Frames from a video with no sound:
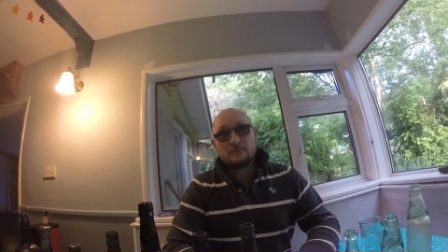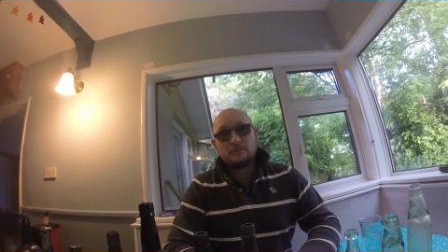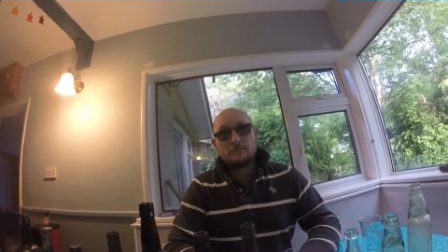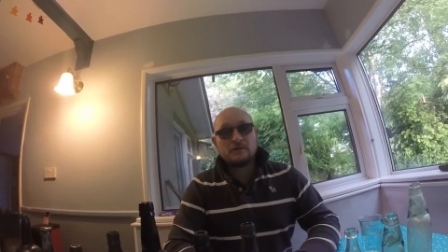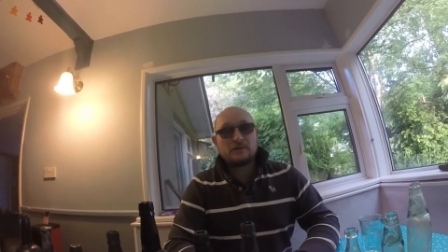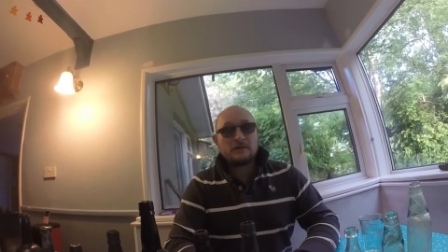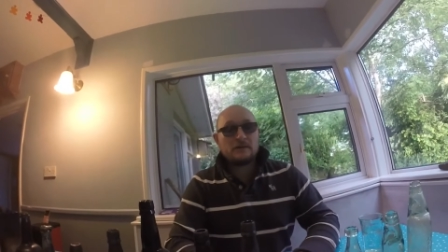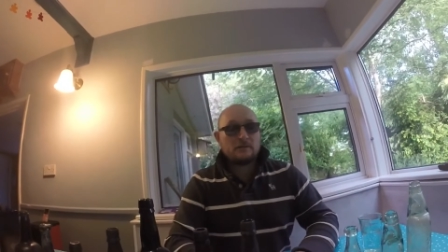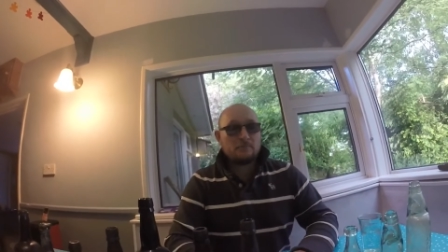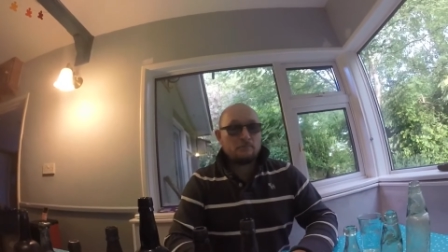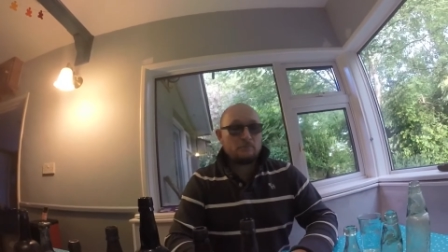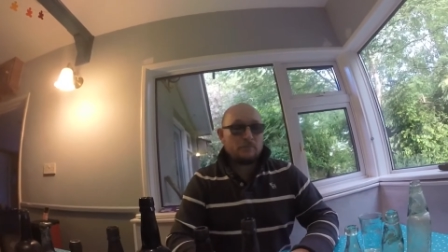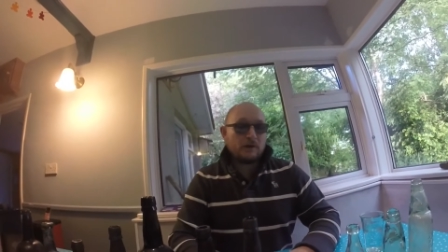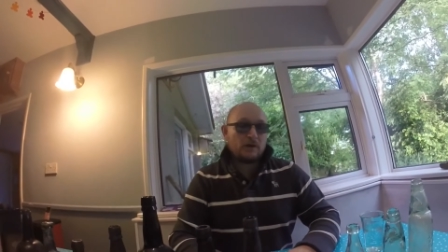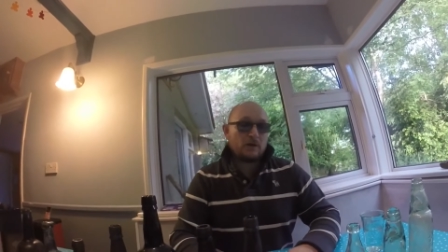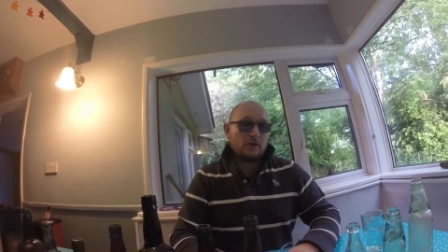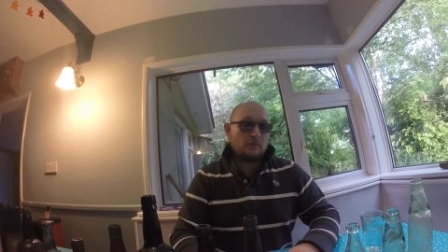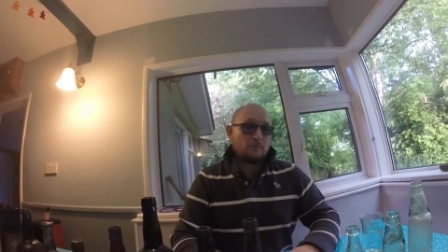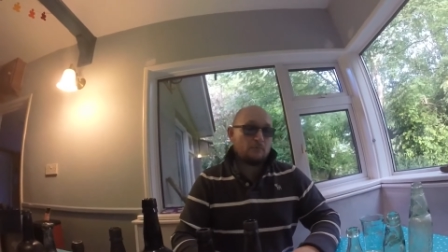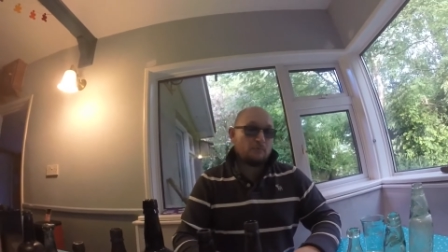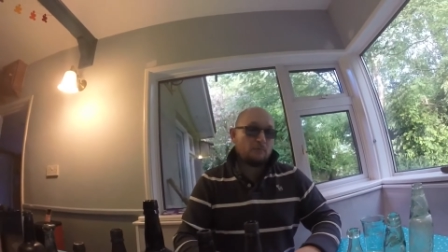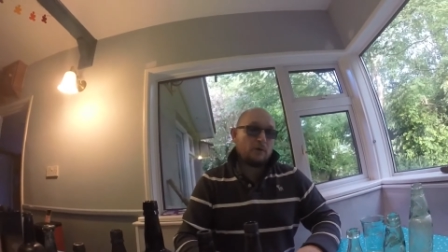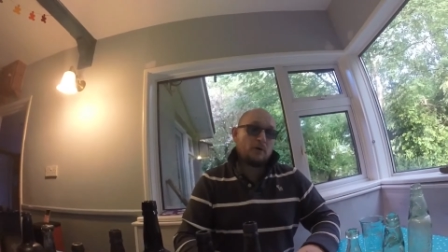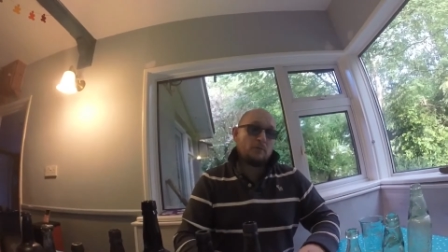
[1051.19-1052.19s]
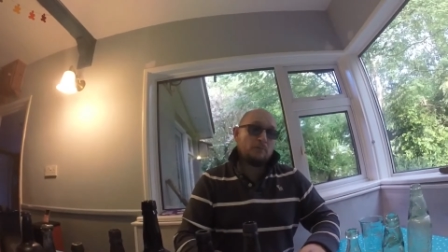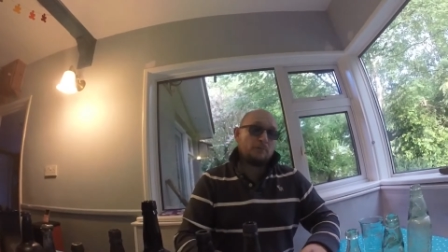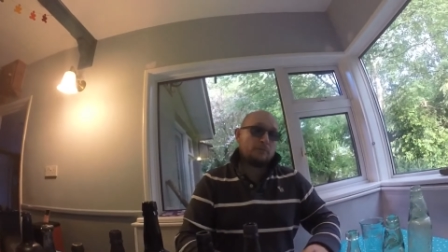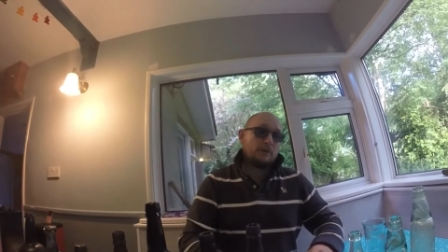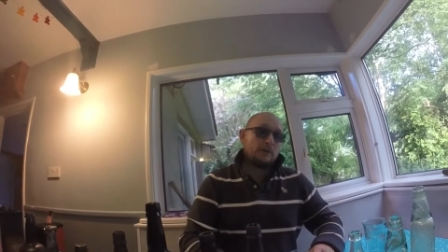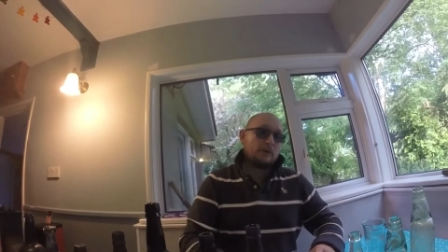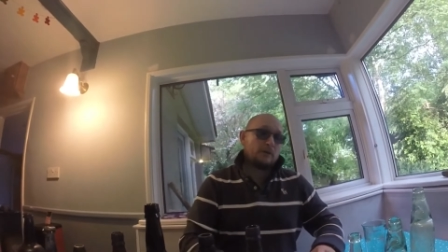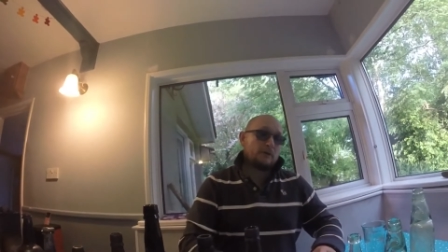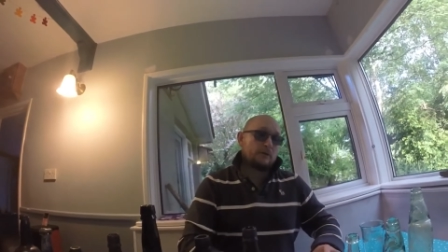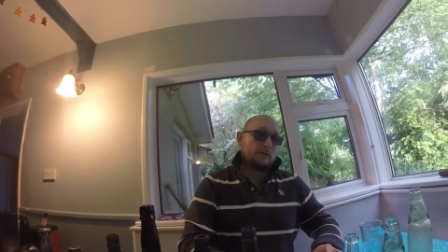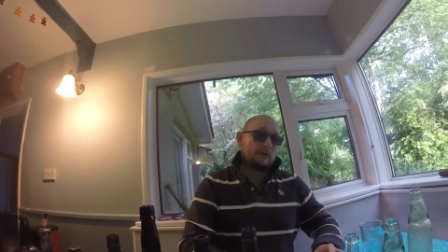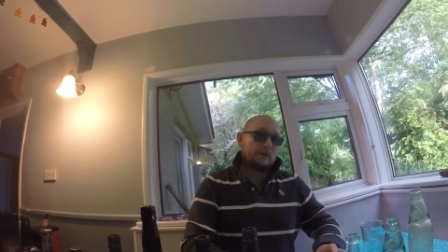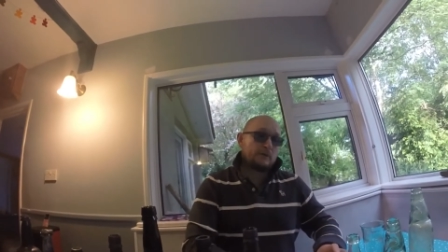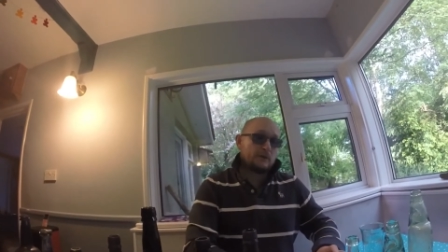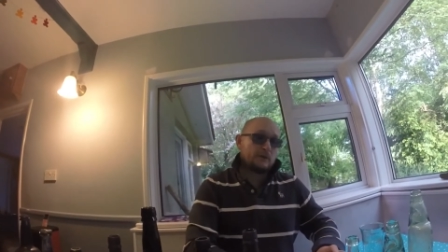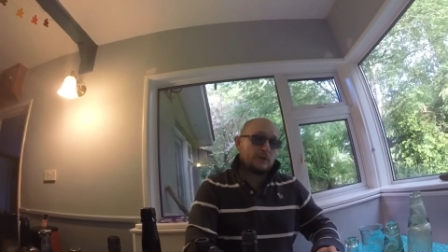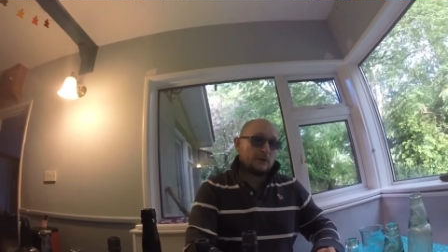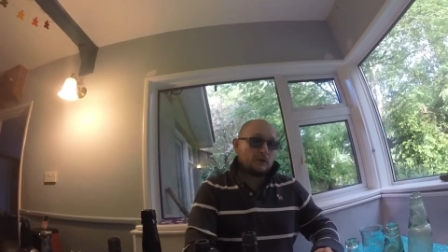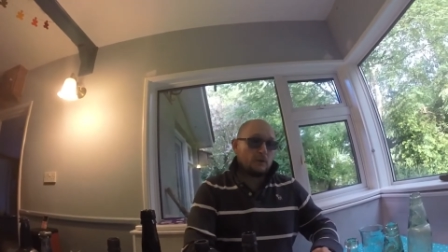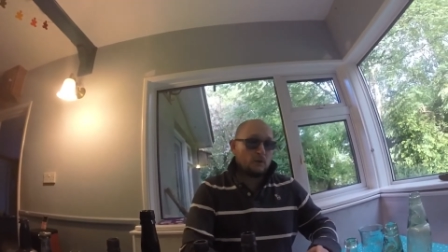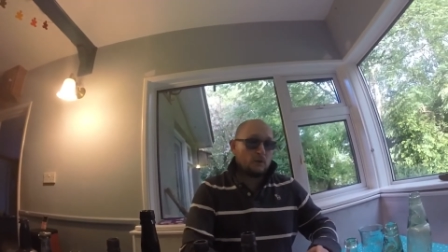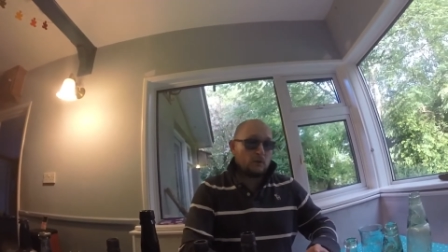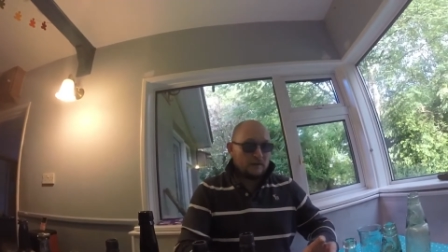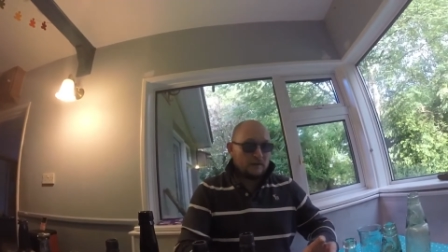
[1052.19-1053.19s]
but didn't become popular
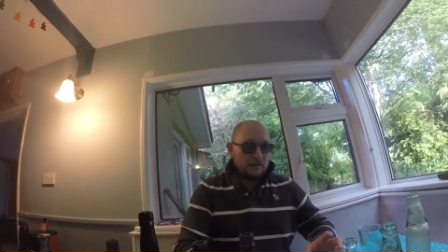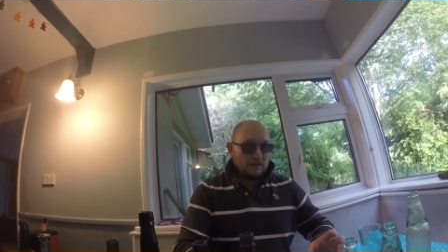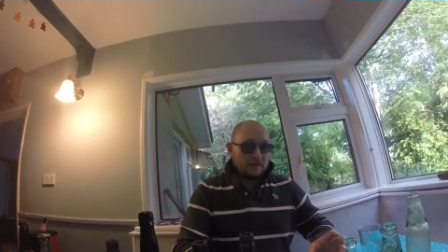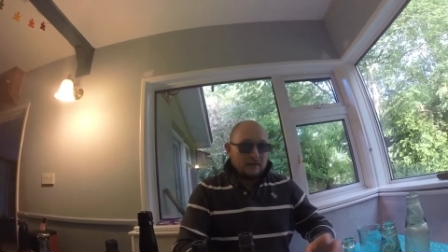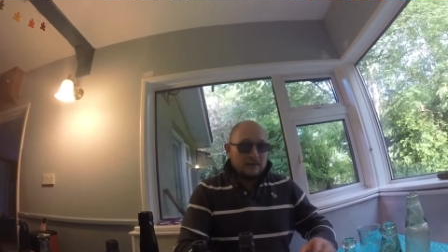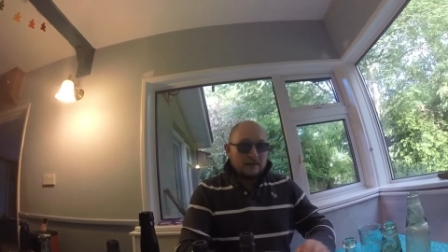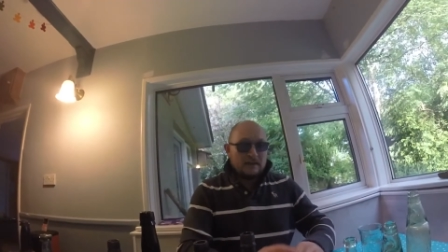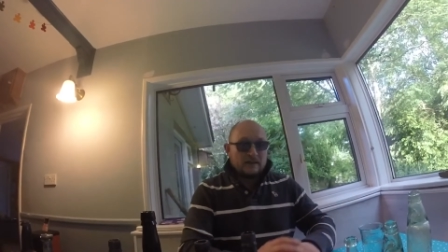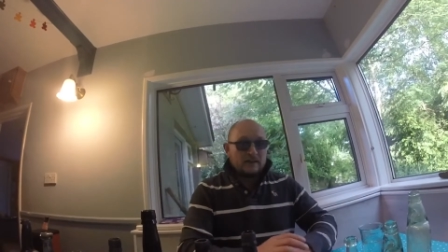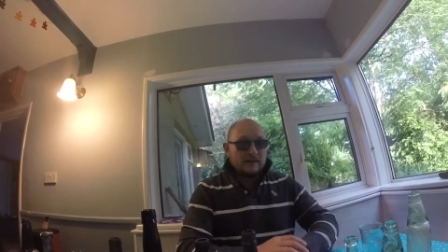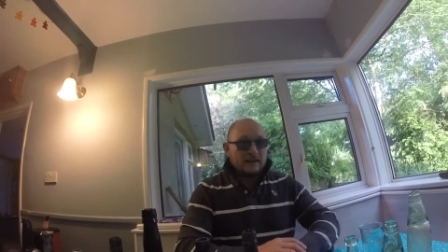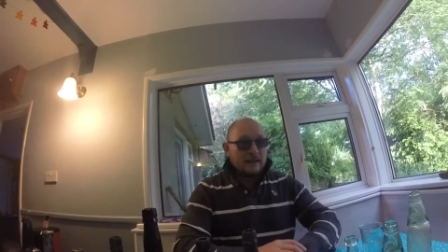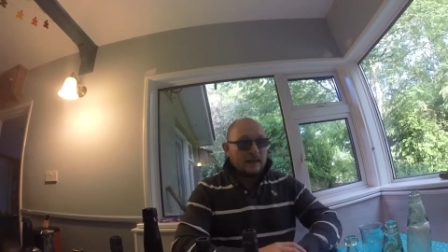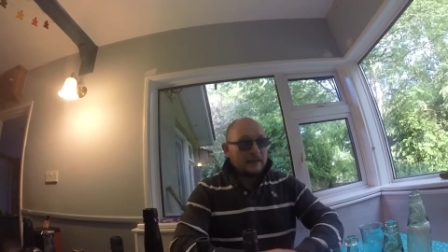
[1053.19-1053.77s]
until the